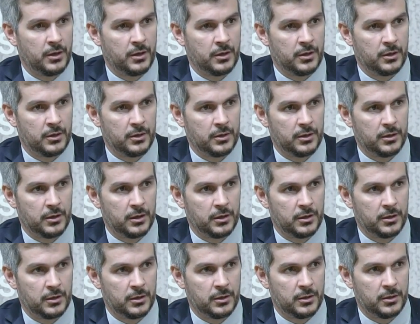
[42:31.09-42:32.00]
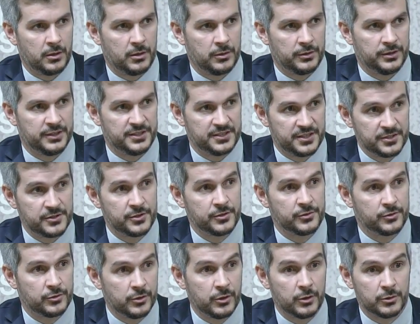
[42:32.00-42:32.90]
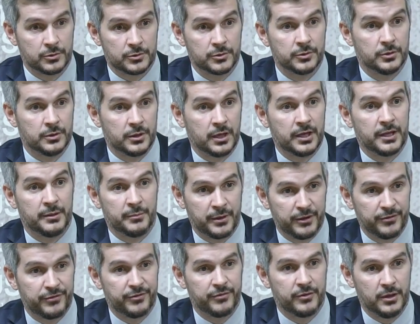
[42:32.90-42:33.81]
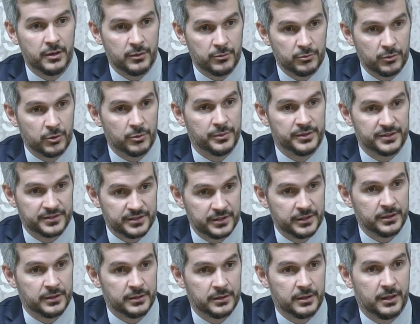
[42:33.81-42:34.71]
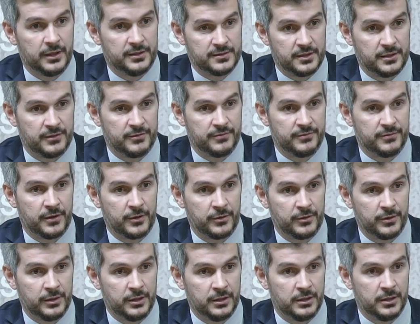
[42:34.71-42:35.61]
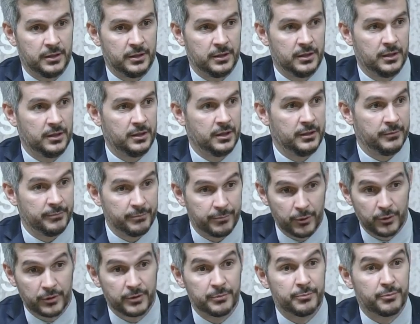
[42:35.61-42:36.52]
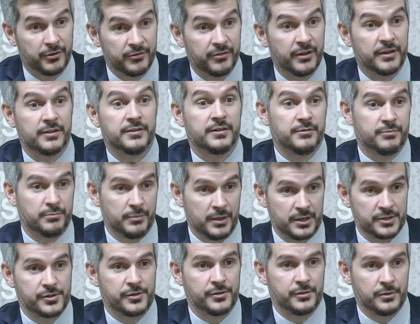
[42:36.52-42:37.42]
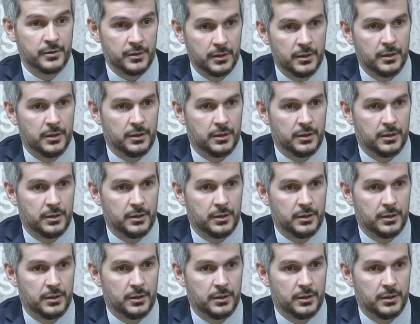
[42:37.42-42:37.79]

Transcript: our decision to go to the IMF will be seen as a very important preventive measure